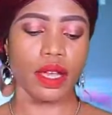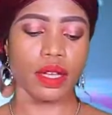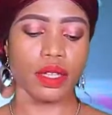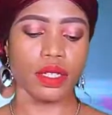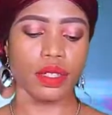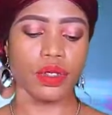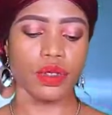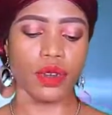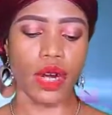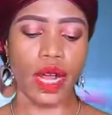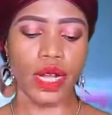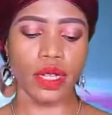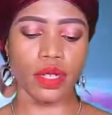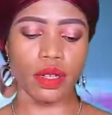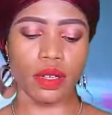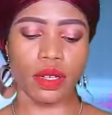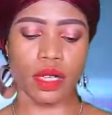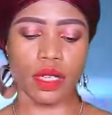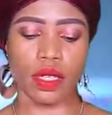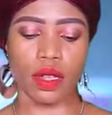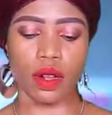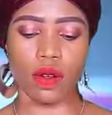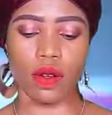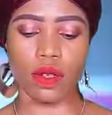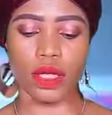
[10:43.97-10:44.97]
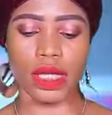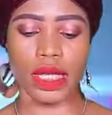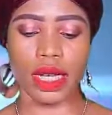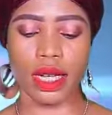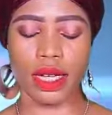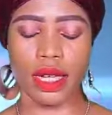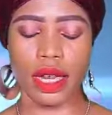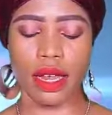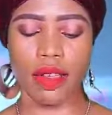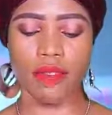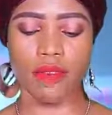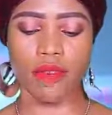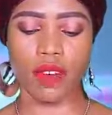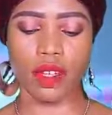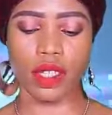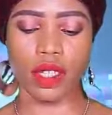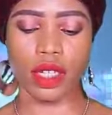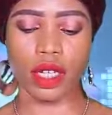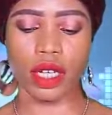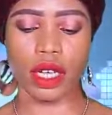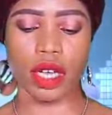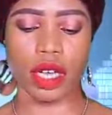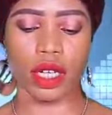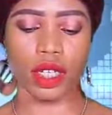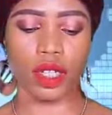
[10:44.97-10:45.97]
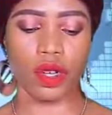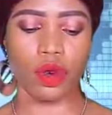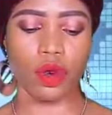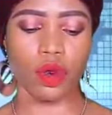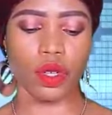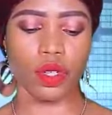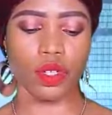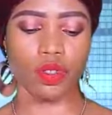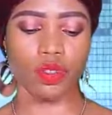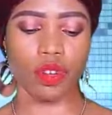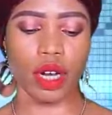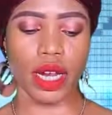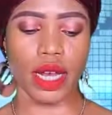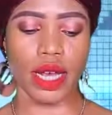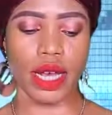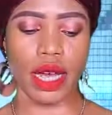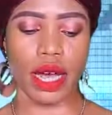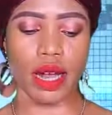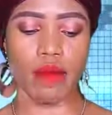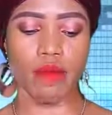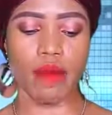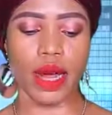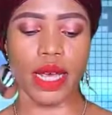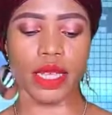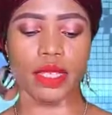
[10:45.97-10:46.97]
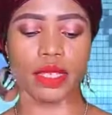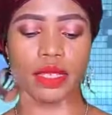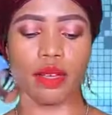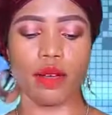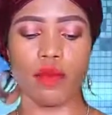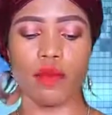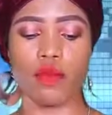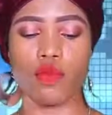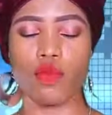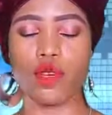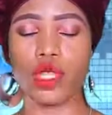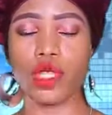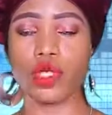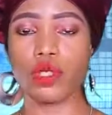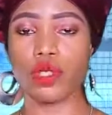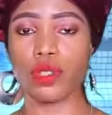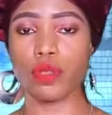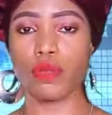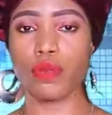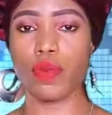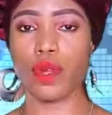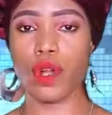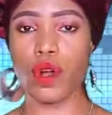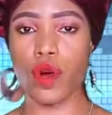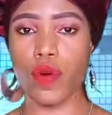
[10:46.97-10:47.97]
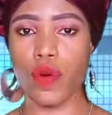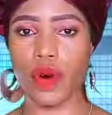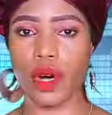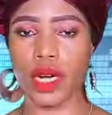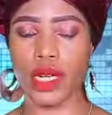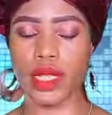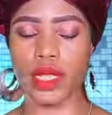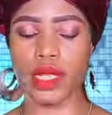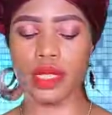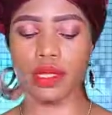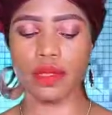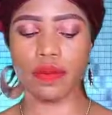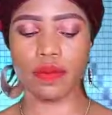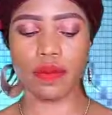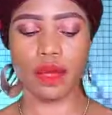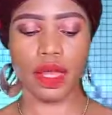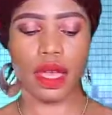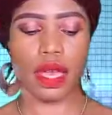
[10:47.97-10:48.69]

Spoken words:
The Director disclosed that the investigation was triggered by some whistleblowers.